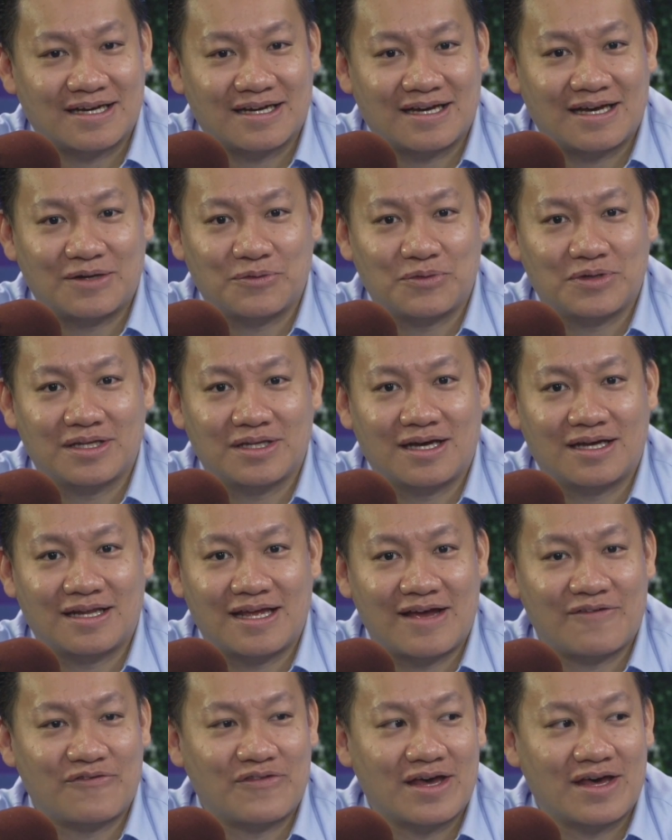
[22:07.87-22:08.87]
how do we not
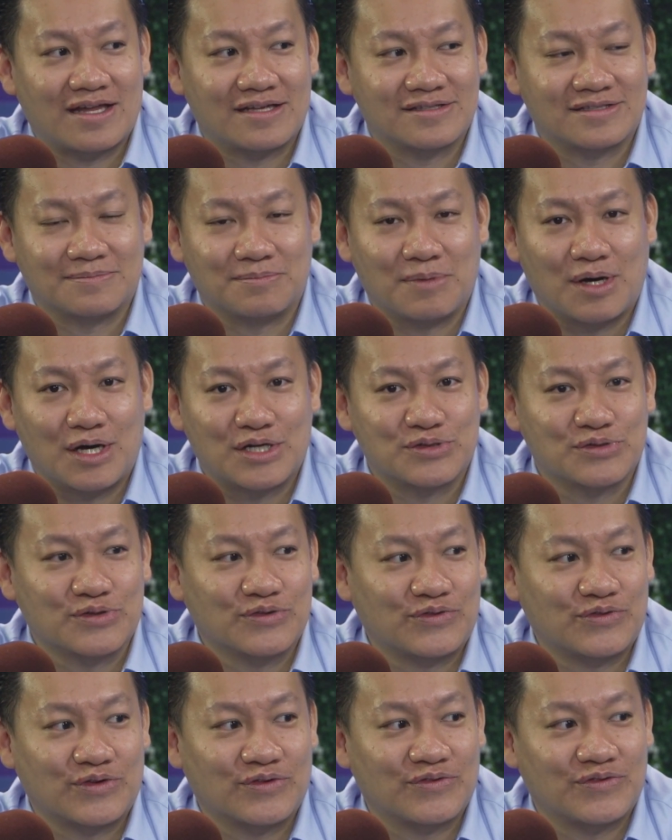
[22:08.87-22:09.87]
have that as a module
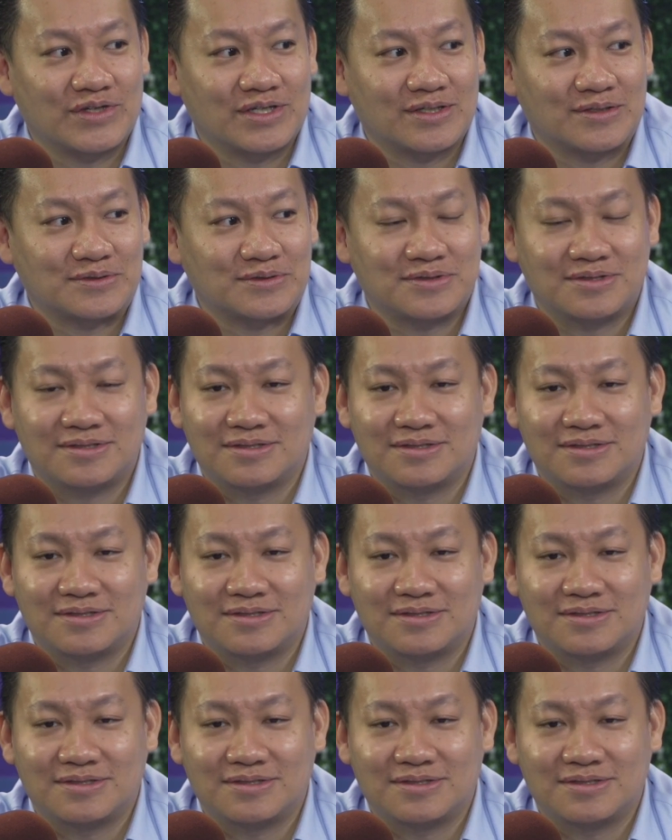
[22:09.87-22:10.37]
for a phone?